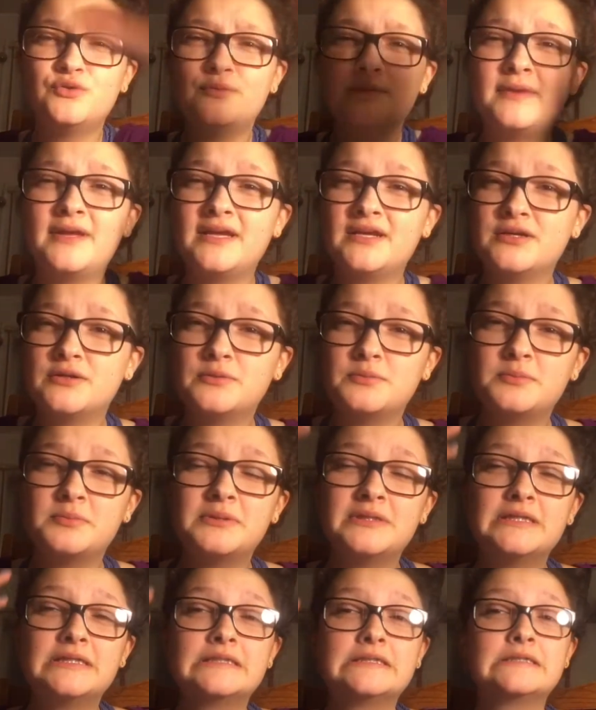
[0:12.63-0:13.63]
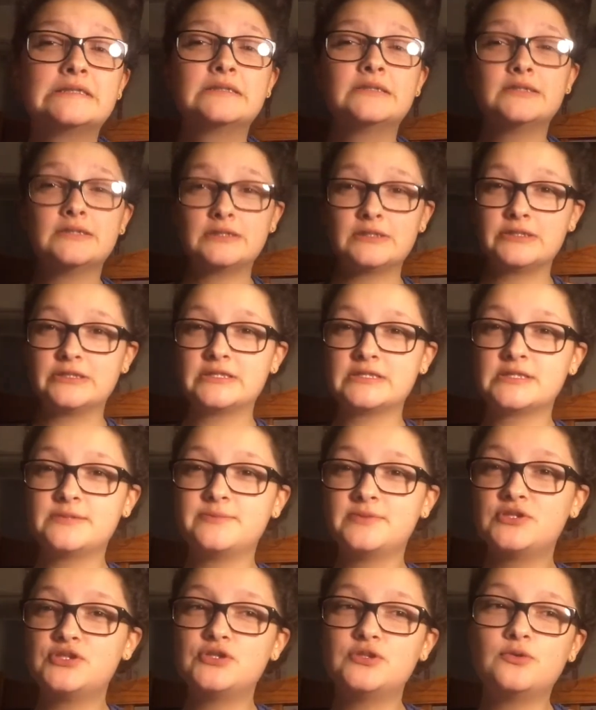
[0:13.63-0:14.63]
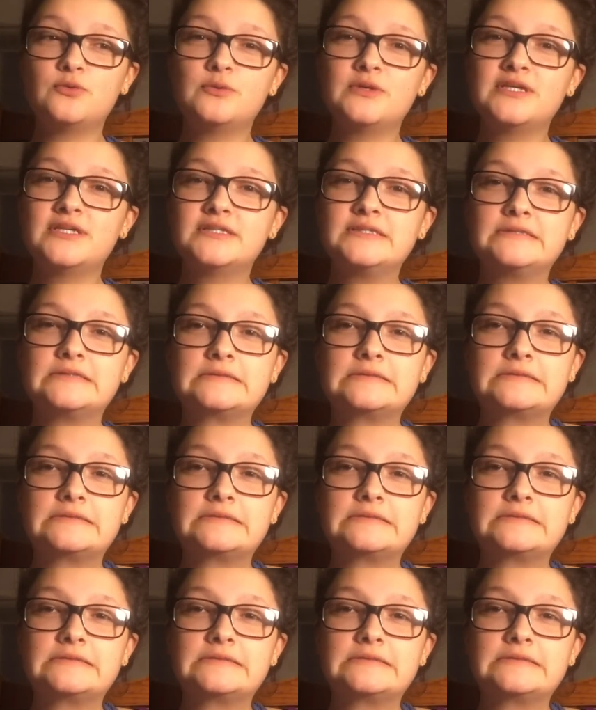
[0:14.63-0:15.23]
do makeup looks, but you know what?